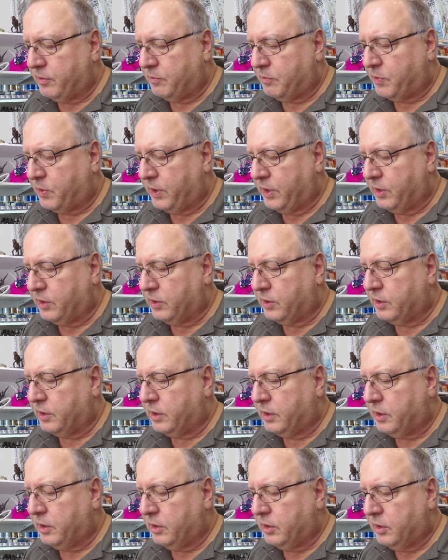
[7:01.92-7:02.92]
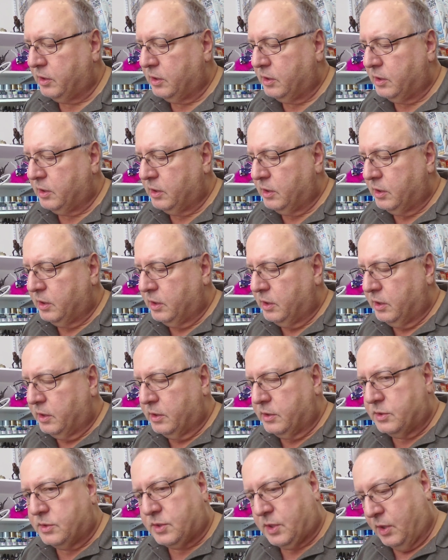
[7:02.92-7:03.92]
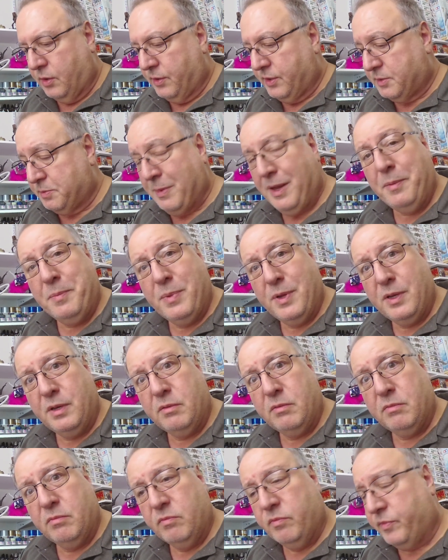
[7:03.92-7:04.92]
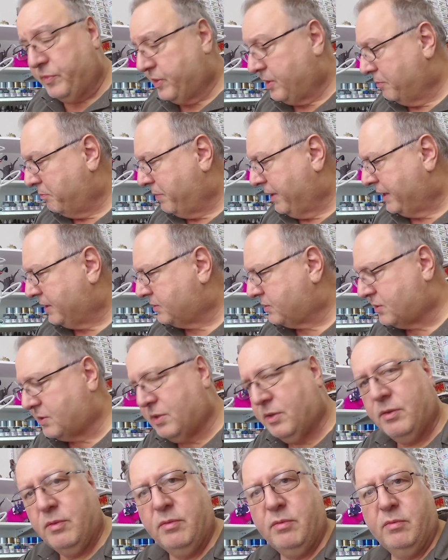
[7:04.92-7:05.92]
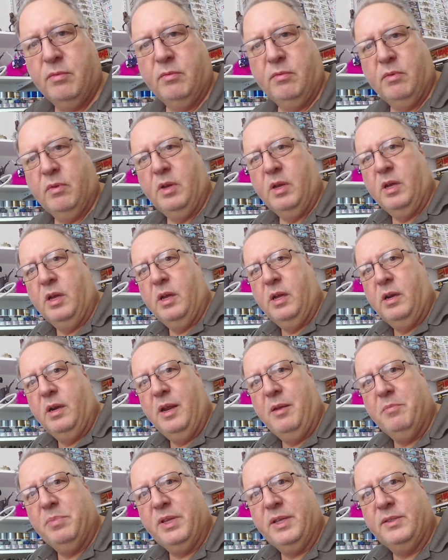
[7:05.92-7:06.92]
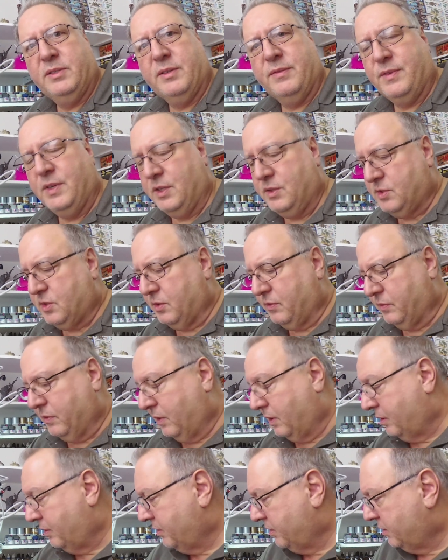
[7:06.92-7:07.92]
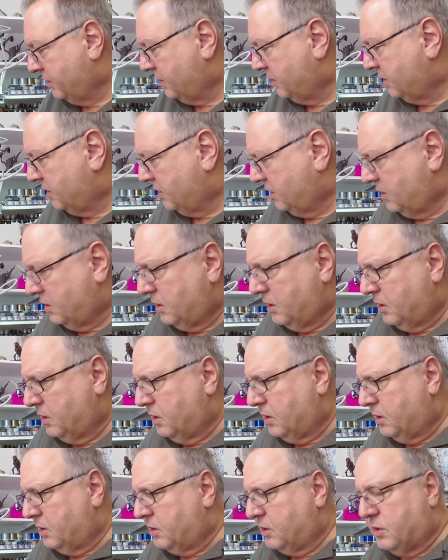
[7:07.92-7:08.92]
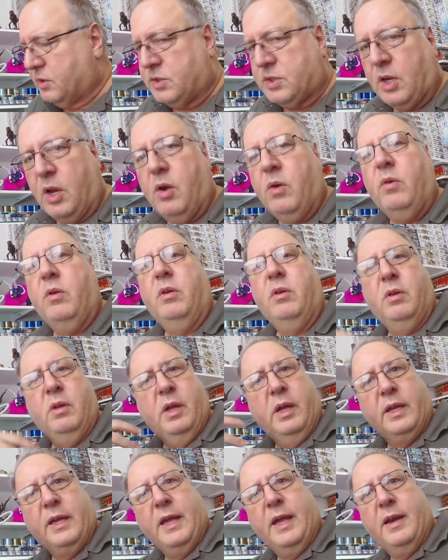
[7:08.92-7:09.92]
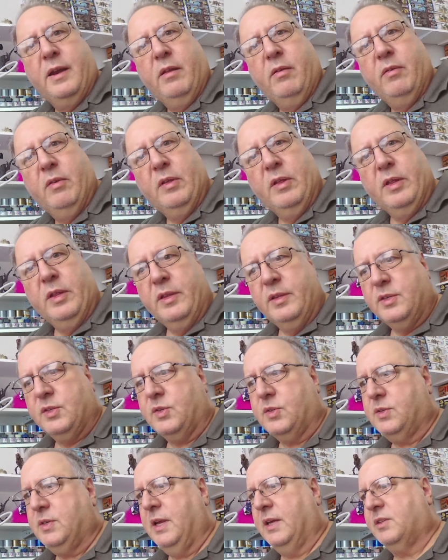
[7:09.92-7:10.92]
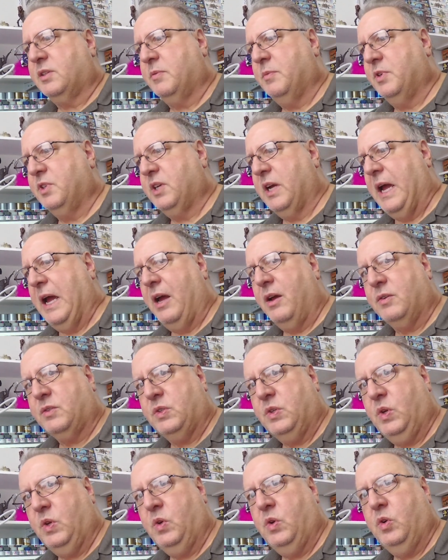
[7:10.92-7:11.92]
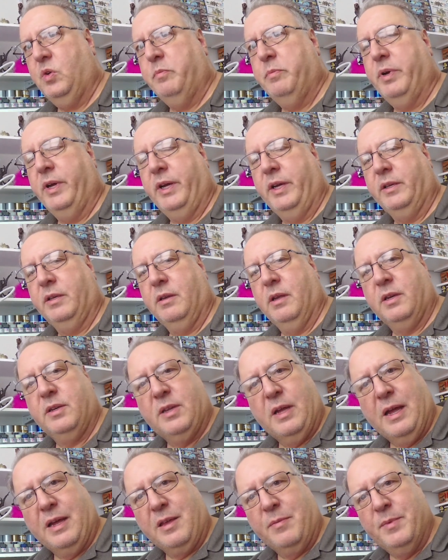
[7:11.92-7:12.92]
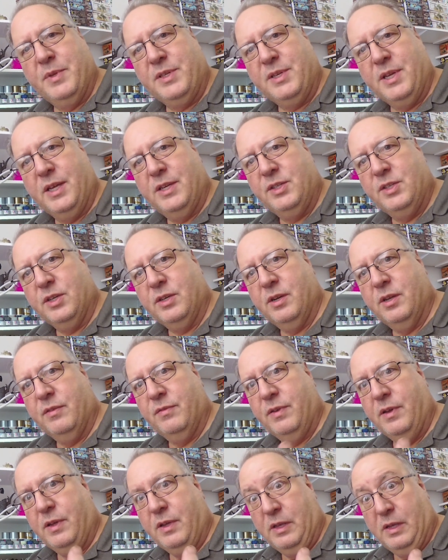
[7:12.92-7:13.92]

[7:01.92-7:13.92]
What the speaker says: pretty good. So this may have been the best nameplates I've done so far. So again, this is not so much a how-to, but a documentation of